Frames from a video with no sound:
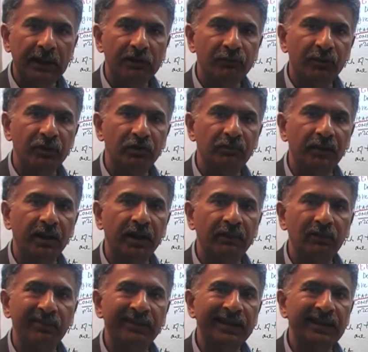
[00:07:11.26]
when you begin
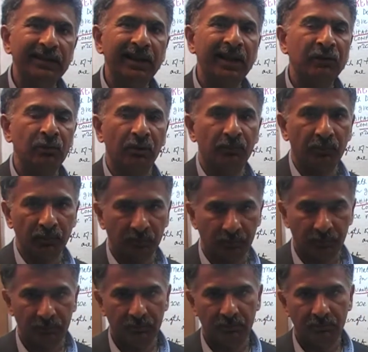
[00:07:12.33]
to think like your opponent.
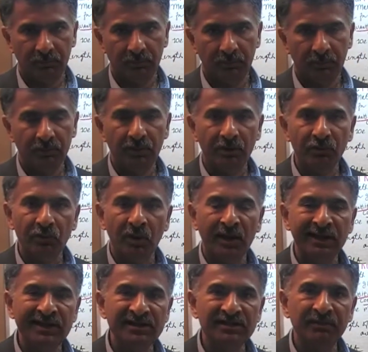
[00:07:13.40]
You have to
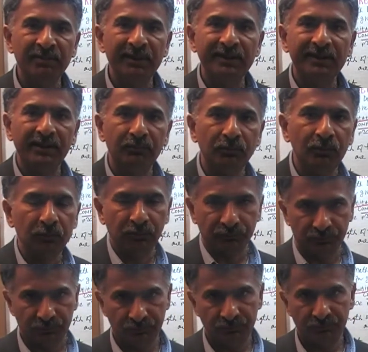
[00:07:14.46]
anticipate their
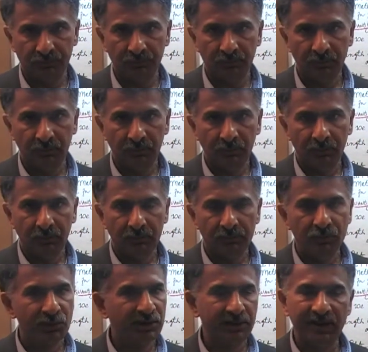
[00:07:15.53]
move.
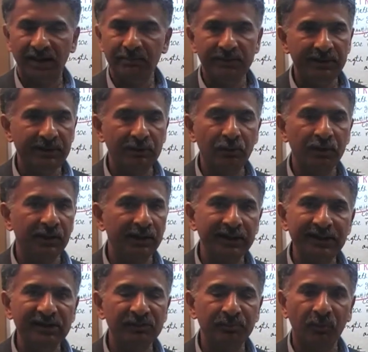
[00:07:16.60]
You cannot be good at
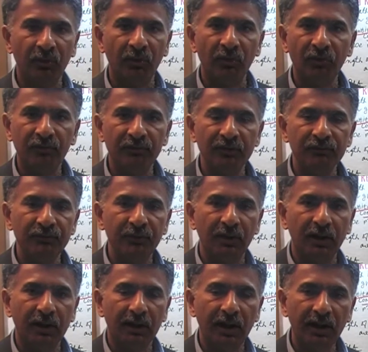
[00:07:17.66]
any sports if you
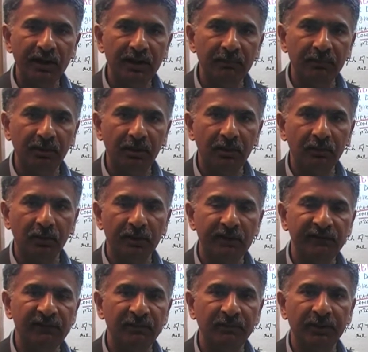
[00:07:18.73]
are unable to
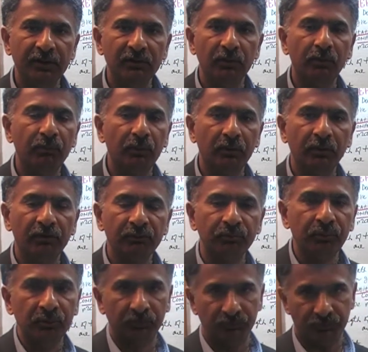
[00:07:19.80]
anticipate your opponent's
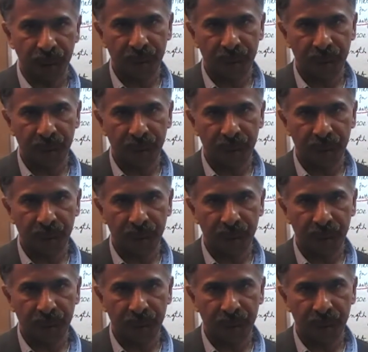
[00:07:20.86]
move.